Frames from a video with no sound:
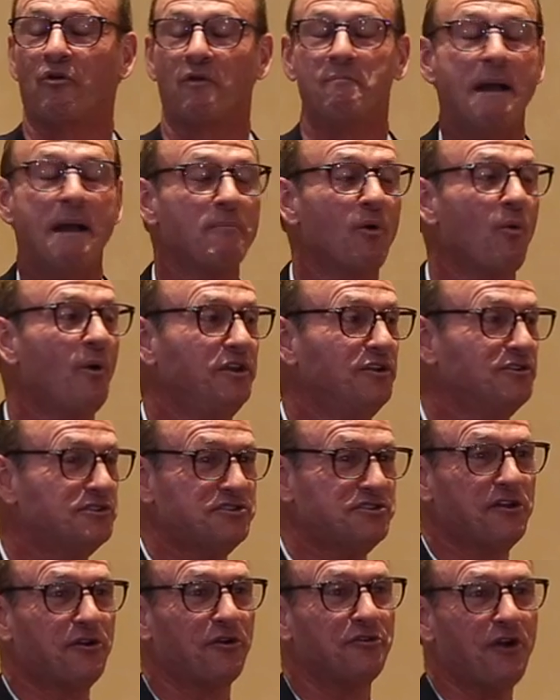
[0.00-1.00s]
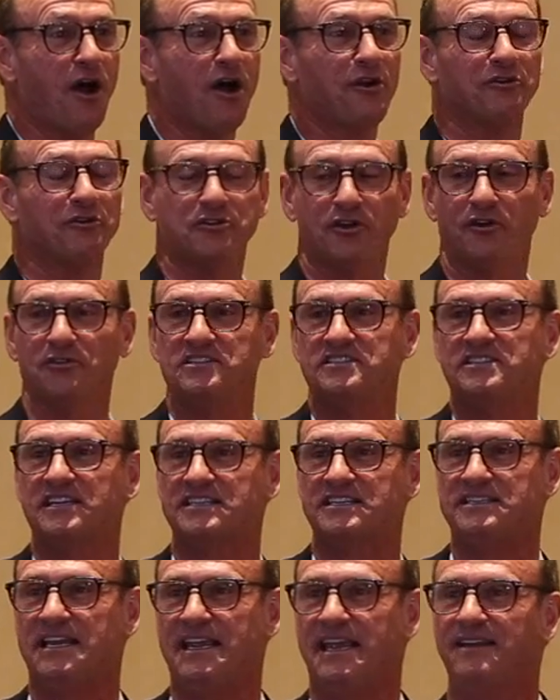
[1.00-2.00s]
remember when your son or daughter turned
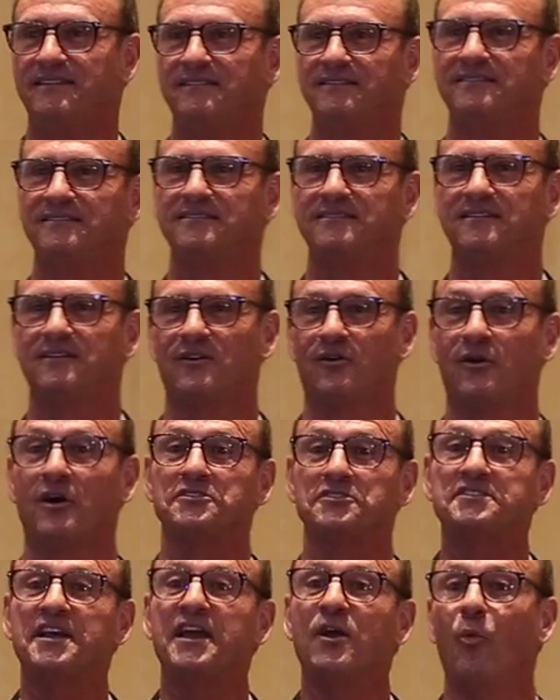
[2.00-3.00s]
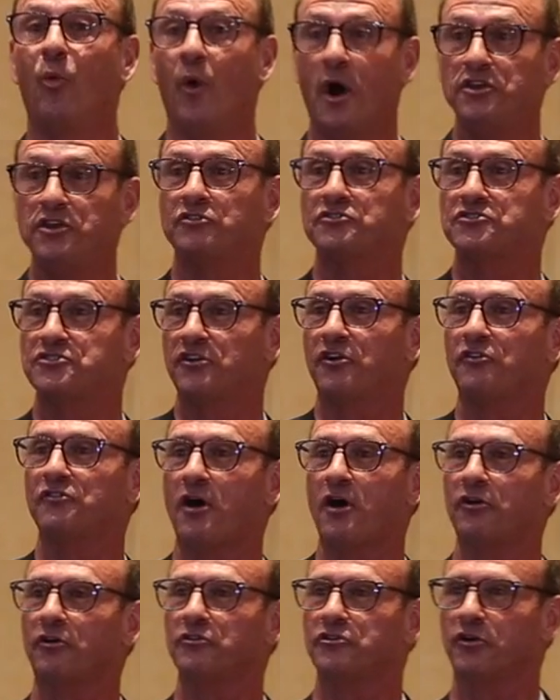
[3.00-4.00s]
16, or I'll say when your son or
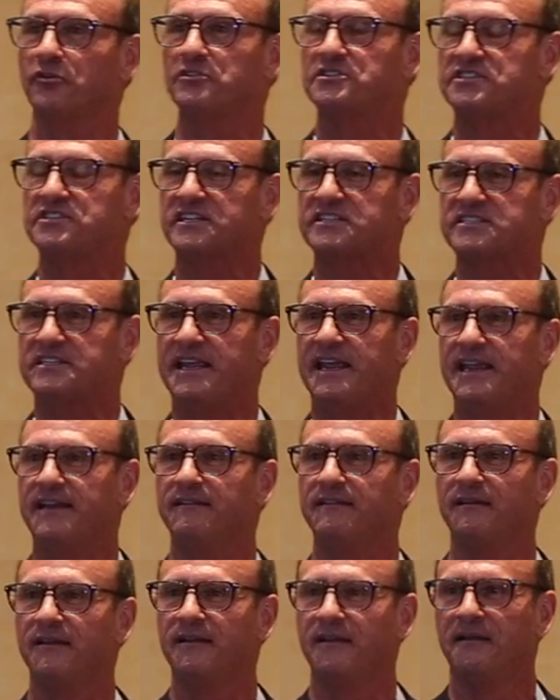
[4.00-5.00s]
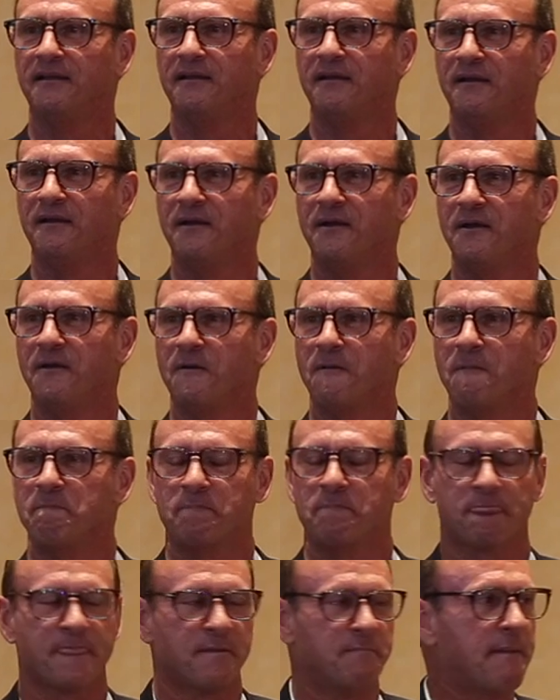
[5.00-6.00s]
daughter turned 16?
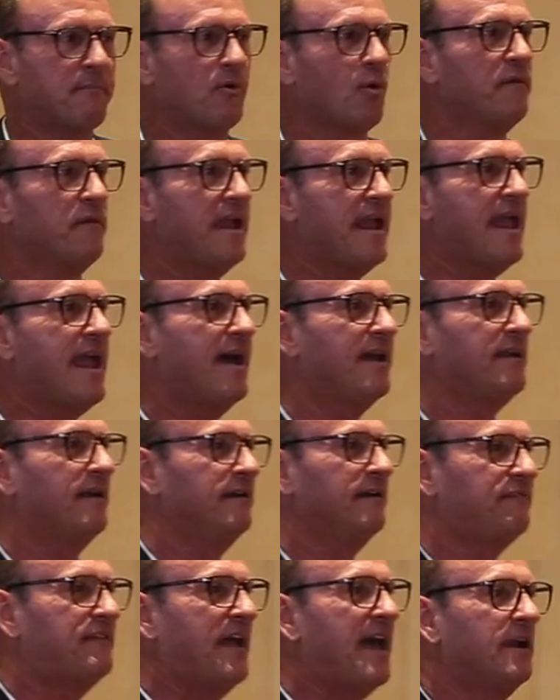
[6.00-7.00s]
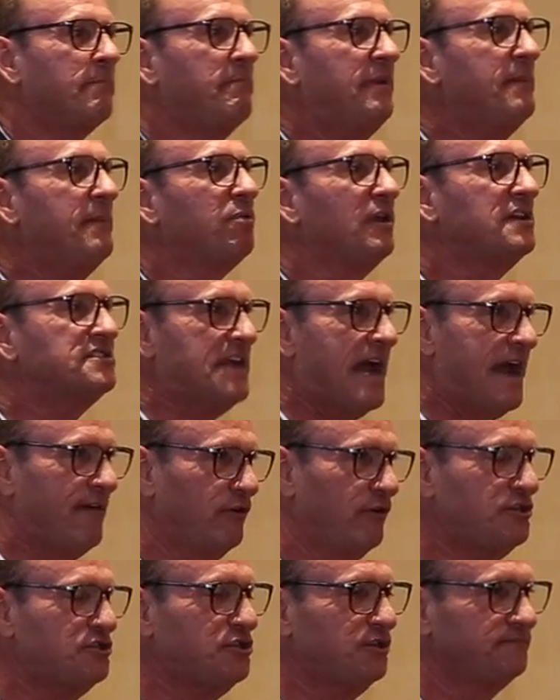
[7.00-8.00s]
Remember when they had, if they had a B plus
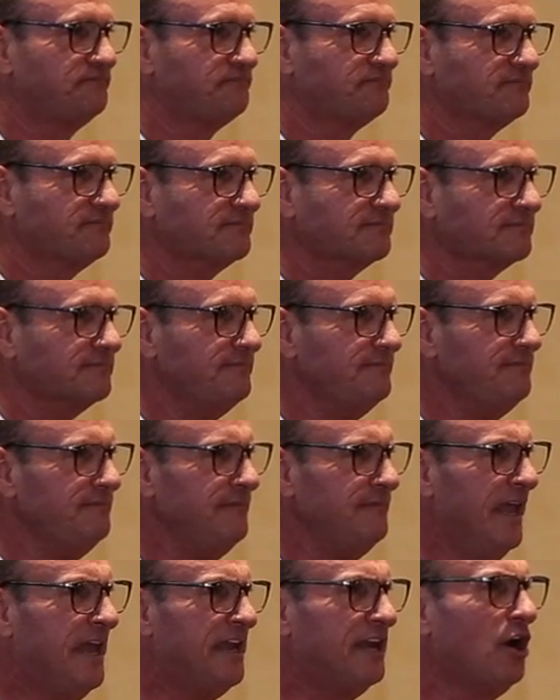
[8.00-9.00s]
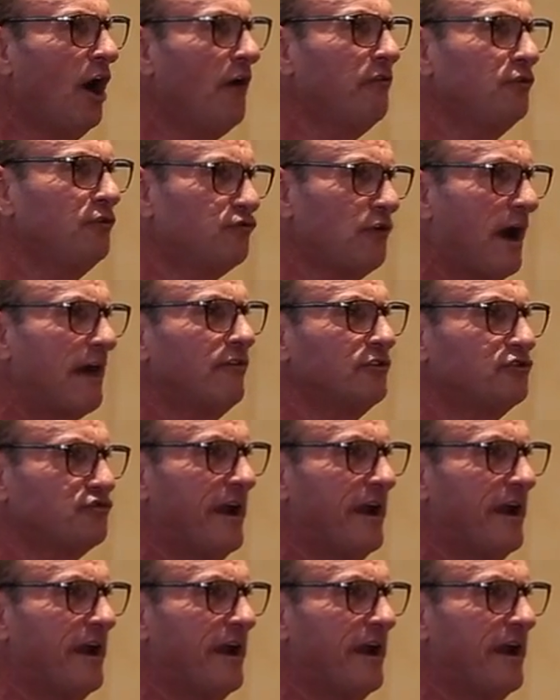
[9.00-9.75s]
average and had gone through driver